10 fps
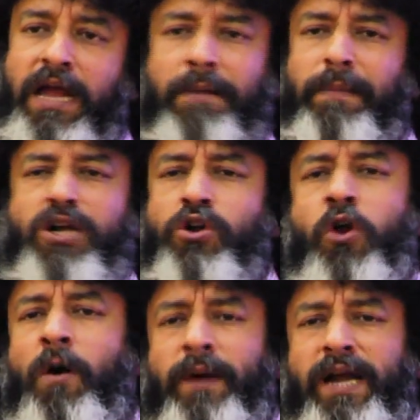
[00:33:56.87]
but
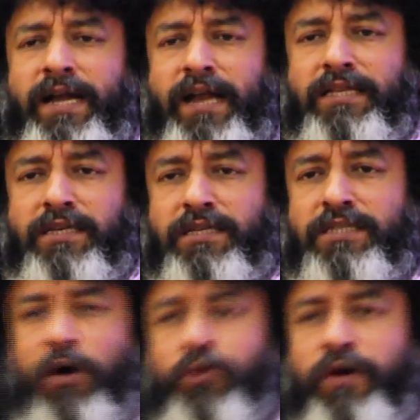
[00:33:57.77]
nobody teaches us
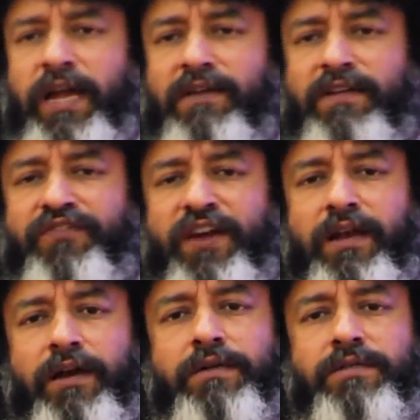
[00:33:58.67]
how to deal with
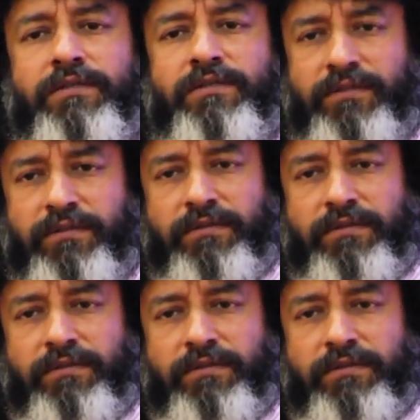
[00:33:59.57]
failures.